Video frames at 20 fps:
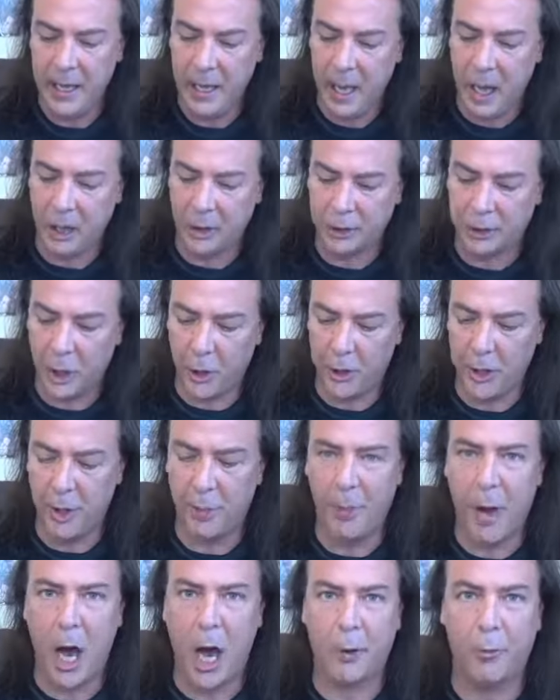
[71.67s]
I'll show you the
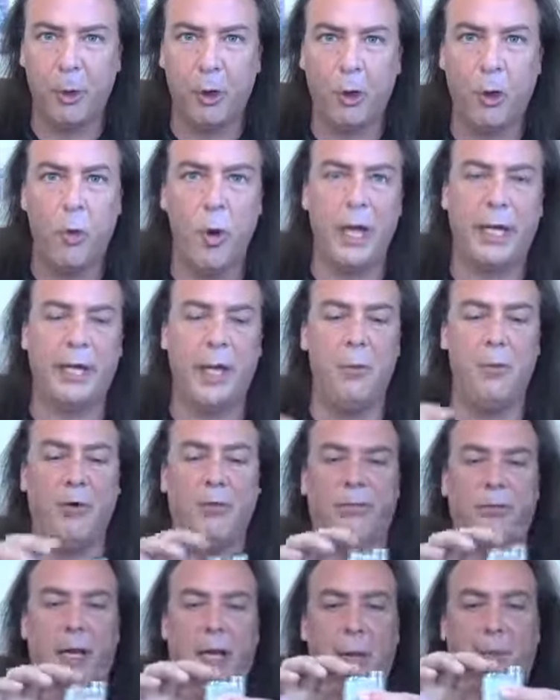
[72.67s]
mod real quick, then we'll
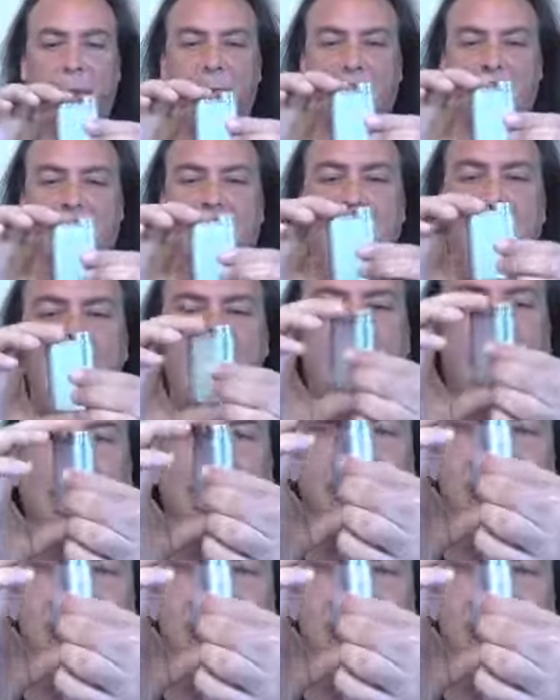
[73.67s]
fill up the tank.